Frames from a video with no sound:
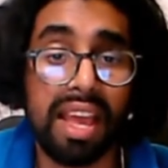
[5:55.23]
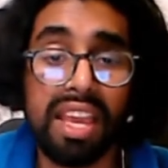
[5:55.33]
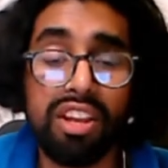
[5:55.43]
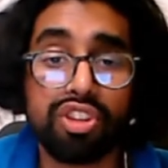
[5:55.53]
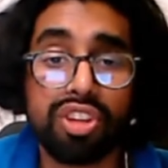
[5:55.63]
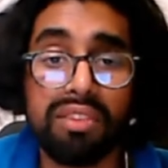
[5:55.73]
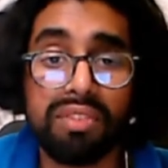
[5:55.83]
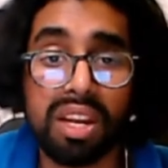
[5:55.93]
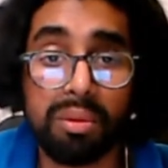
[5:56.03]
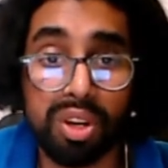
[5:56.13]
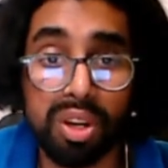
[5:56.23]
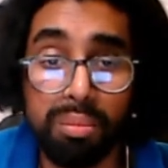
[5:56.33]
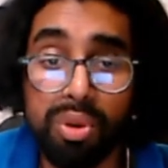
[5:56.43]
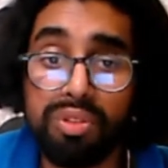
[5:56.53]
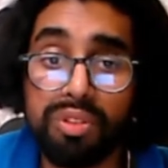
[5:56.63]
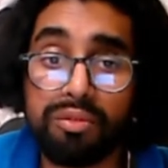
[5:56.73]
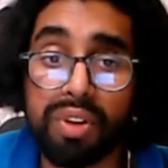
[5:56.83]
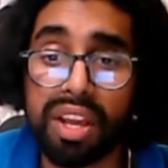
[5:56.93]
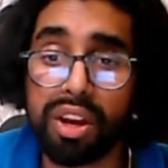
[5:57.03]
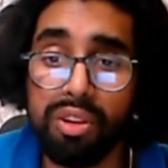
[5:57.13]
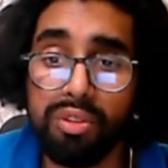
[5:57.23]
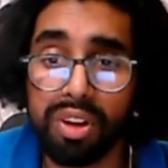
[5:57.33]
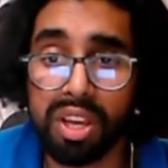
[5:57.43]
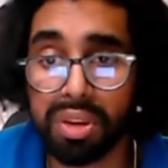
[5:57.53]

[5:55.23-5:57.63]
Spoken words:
hf, and I'm going to move the phi over,